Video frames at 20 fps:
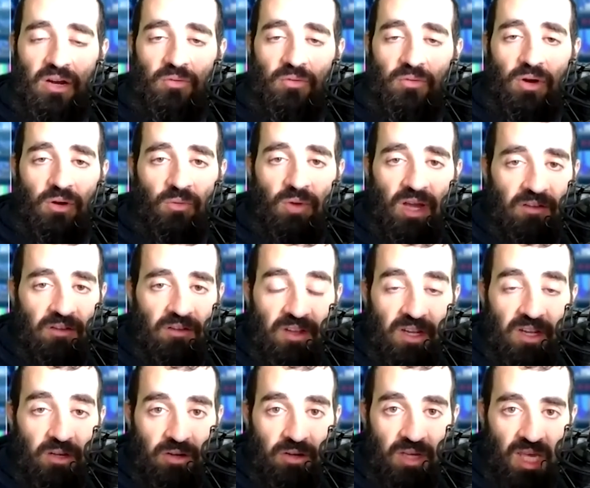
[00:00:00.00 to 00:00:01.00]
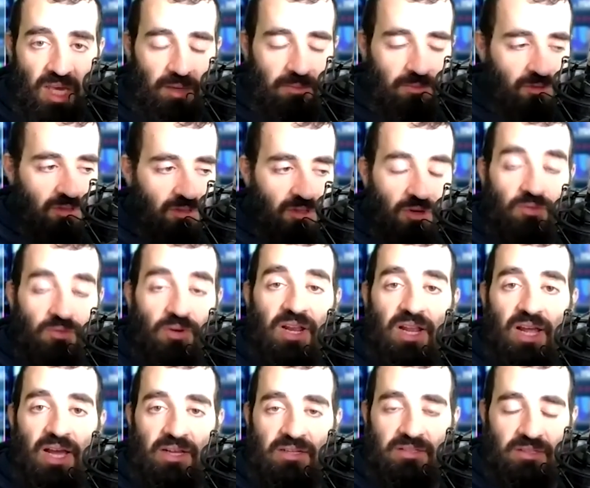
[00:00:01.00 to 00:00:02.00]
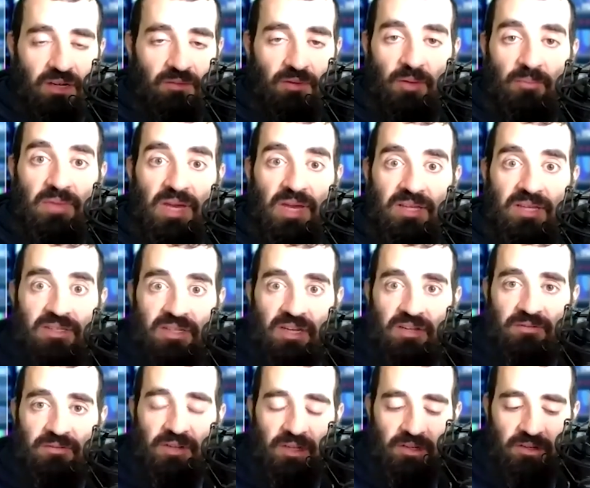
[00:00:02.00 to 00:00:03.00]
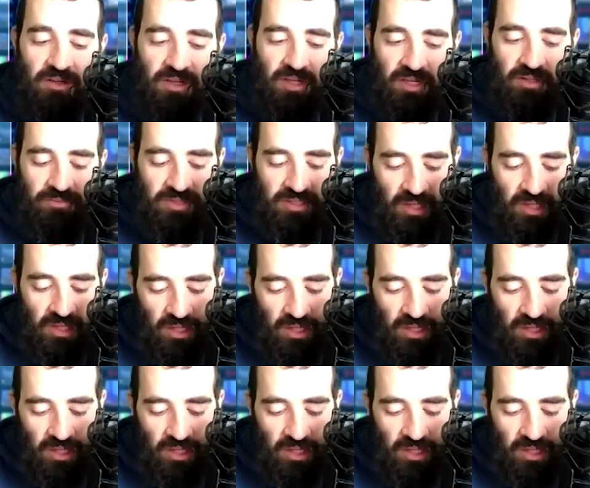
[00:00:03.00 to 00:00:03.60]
of run away video games was a great exit i'm amazing at video games